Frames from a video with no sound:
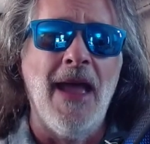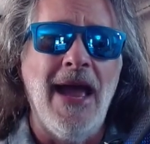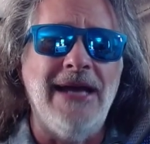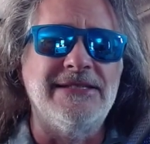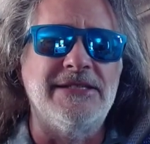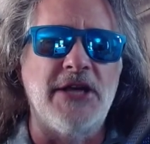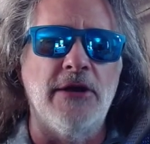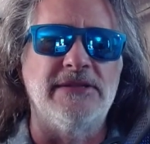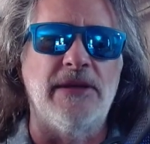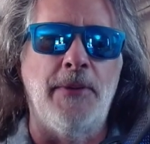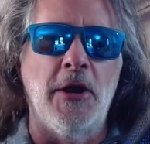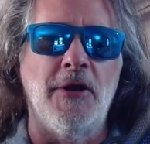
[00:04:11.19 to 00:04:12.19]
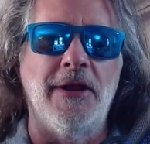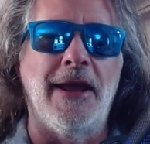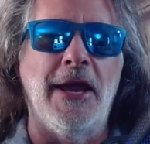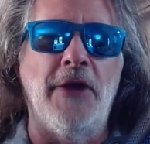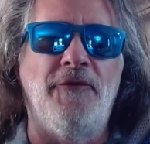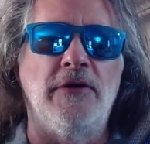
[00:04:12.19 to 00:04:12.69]
as the Jerry's appeared in a
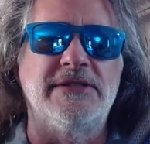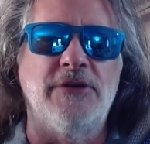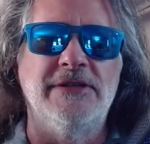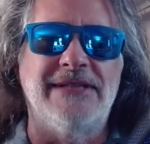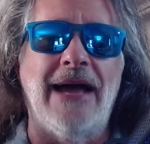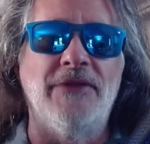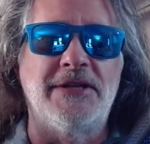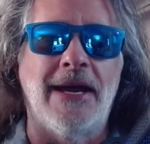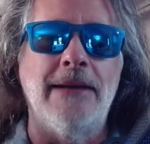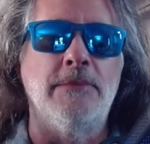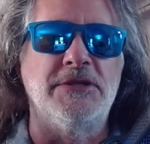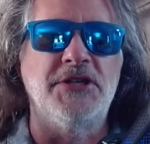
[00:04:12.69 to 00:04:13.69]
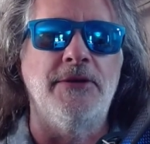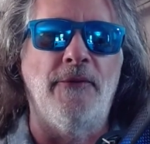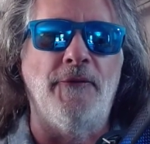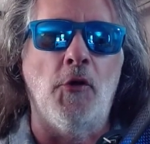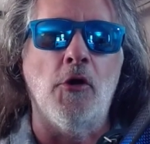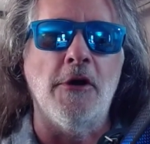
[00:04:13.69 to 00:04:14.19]
handful of stories on the Time Machine
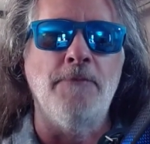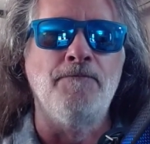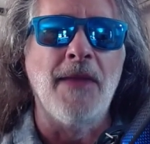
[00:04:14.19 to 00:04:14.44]
before.